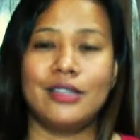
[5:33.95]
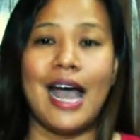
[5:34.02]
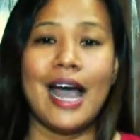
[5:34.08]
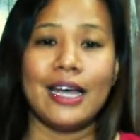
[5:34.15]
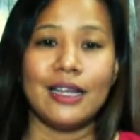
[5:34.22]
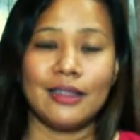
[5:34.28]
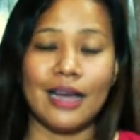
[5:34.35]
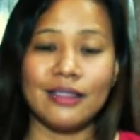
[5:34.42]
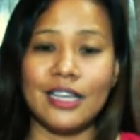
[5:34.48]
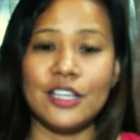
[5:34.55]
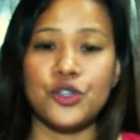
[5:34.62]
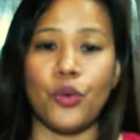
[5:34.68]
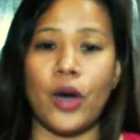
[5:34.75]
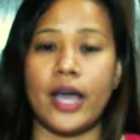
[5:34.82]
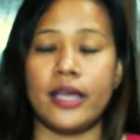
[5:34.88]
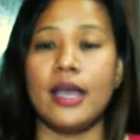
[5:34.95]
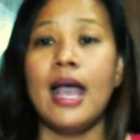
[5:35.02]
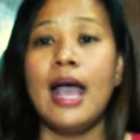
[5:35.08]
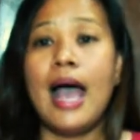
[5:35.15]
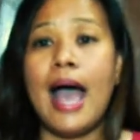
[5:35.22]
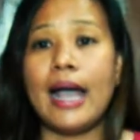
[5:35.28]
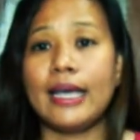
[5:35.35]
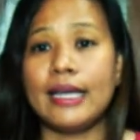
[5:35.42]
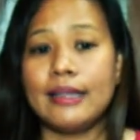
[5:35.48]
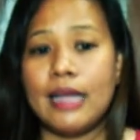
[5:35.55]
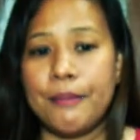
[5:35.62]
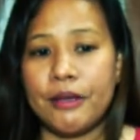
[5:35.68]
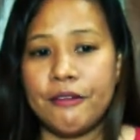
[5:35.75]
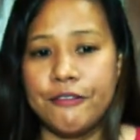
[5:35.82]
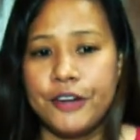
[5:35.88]
That is why
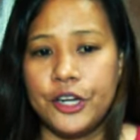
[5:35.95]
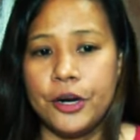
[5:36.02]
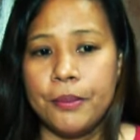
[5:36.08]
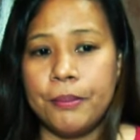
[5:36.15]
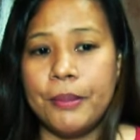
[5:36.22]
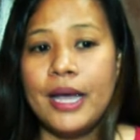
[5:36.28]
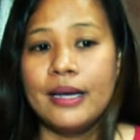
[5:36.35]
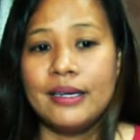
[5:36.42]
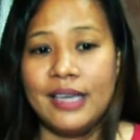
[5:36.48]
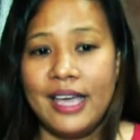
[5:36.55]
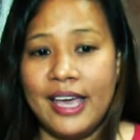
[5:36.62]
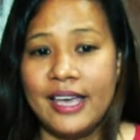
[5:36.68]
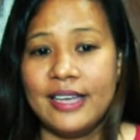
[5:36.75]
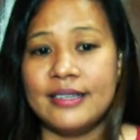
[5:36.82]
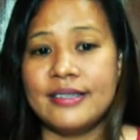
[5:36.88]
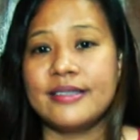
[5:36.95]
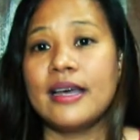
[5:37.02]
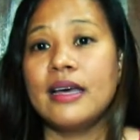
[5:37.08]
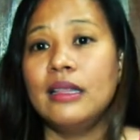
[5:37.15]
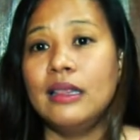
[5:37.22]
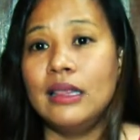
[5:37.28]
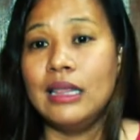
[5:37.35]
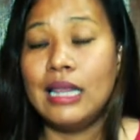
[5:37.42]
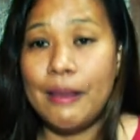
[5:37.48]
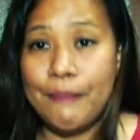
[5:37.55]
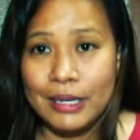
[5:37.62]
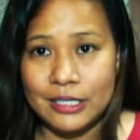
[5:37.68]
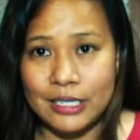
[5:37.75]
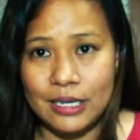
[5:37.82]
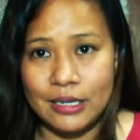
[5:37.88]
academic freedom is
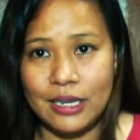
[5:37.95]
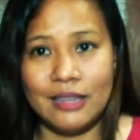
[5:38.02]
limited.